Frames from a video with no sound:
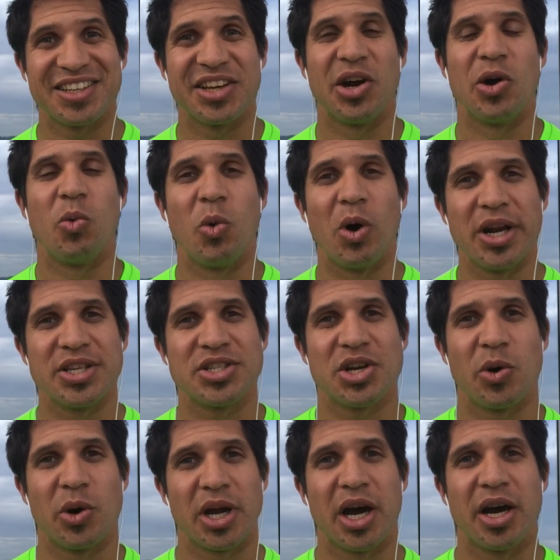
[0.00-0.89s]
You know, what
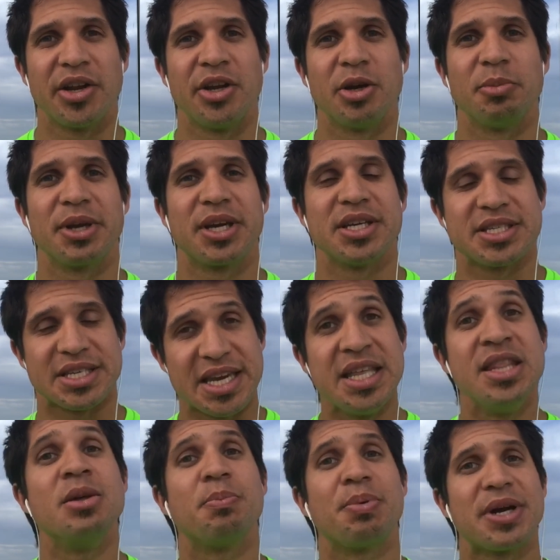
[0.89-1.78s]
is going on here? Because
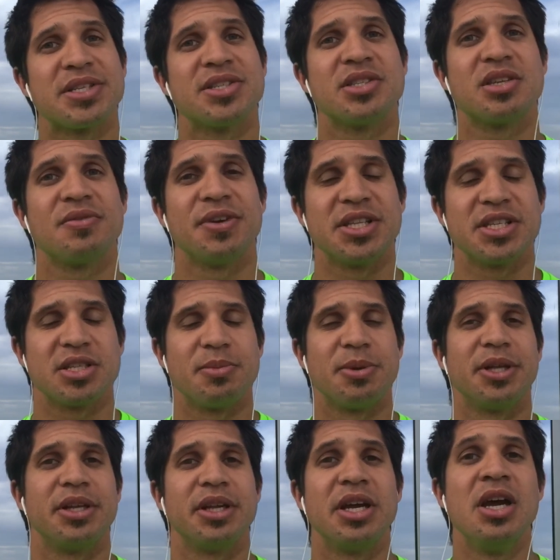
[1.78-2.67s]
in the presence of
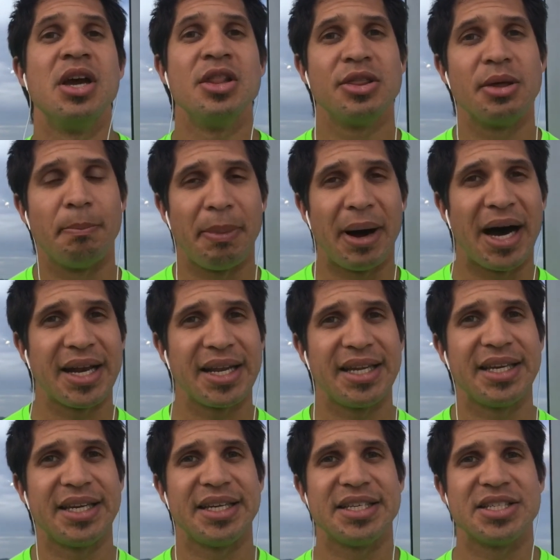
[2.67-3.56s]
instability, the
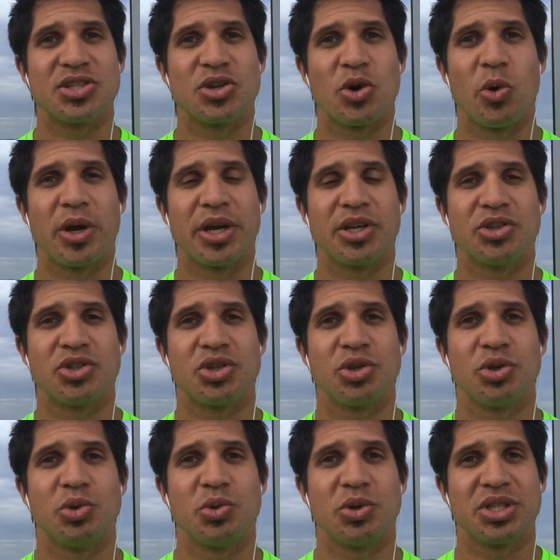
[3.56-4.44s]
body is going
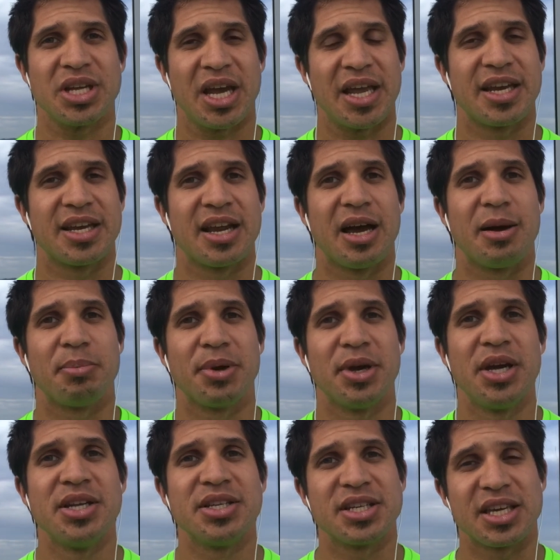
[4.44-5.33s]
to tighten up
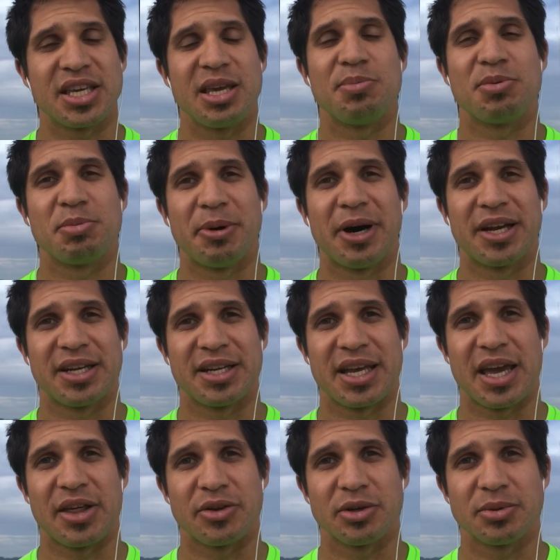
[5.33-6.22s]
to keep the body
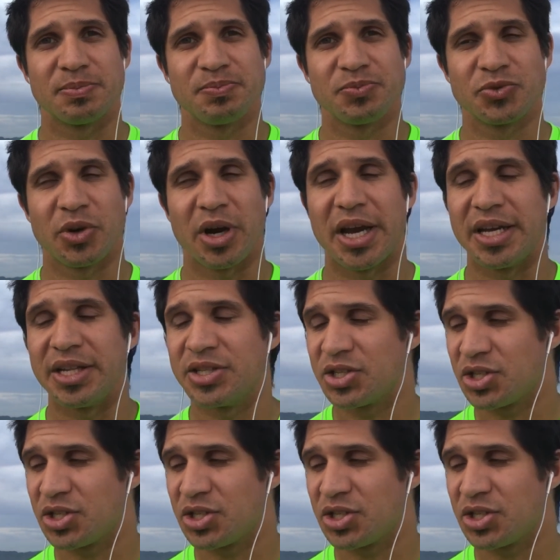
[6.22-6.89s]
together, right?